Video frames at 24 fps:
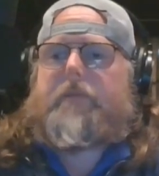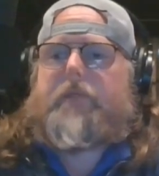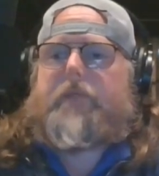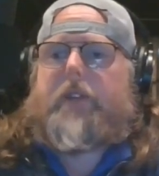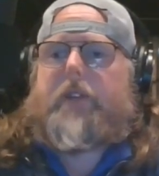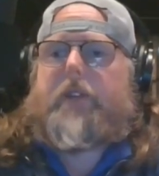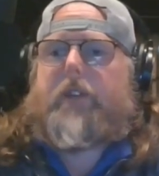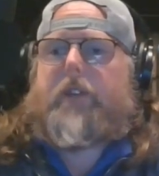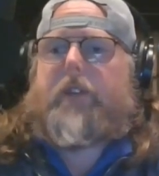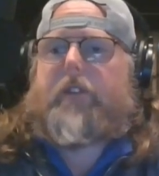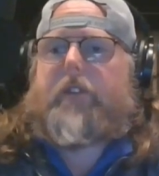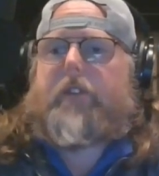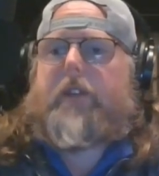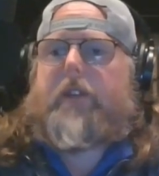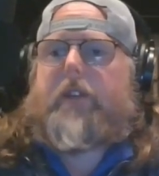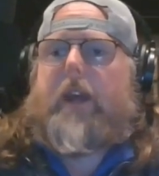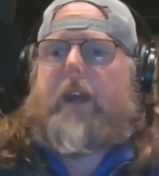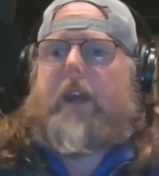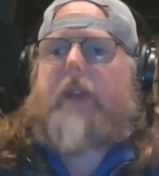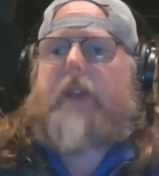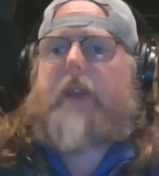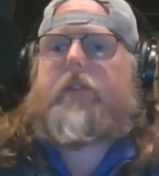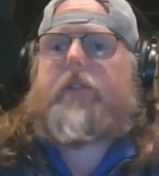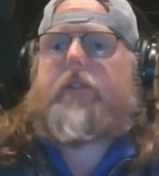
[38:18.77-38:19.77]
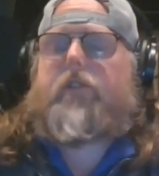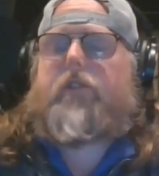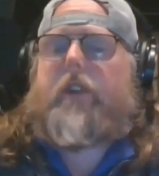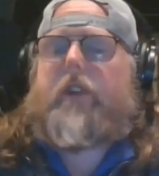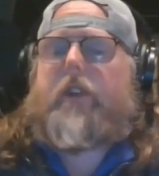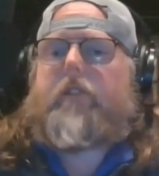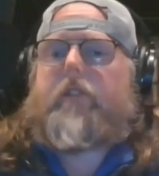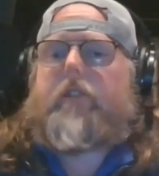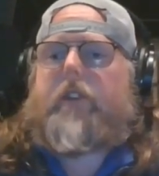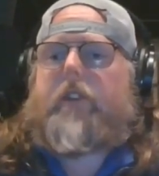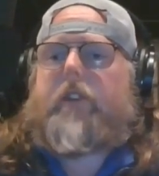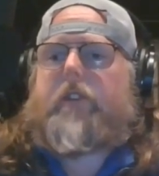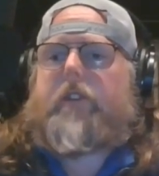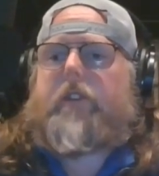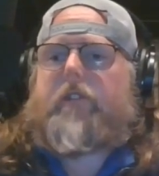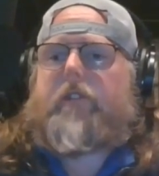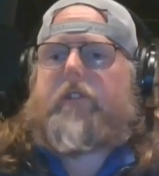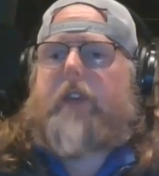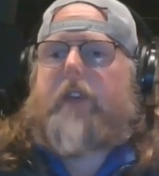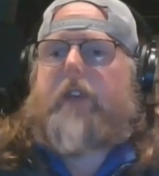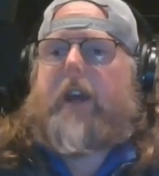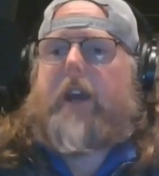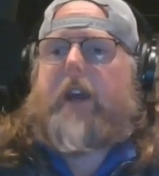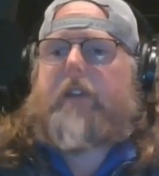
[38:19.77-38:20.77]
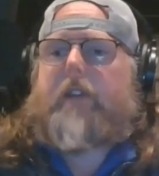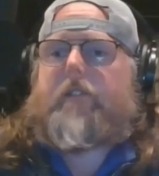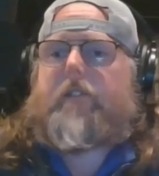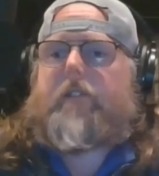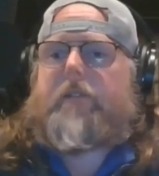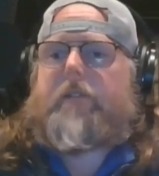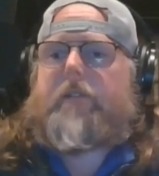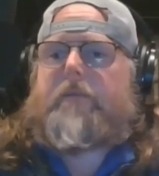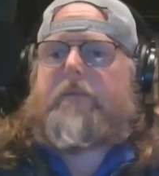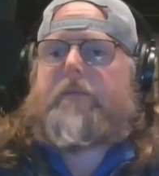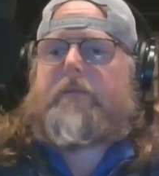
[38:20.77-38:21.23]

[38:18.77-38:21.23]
It doesn't have to translate to sacks.